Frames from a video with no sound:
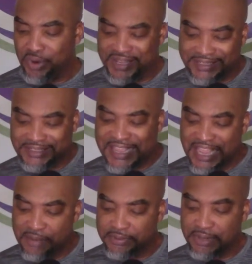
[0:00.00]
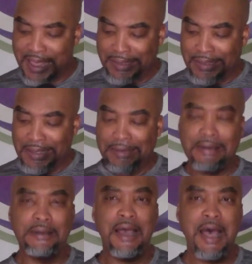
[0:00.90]
it seems like
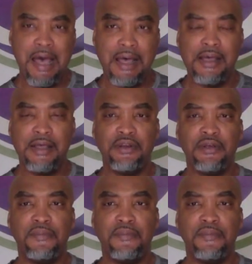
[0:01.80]
God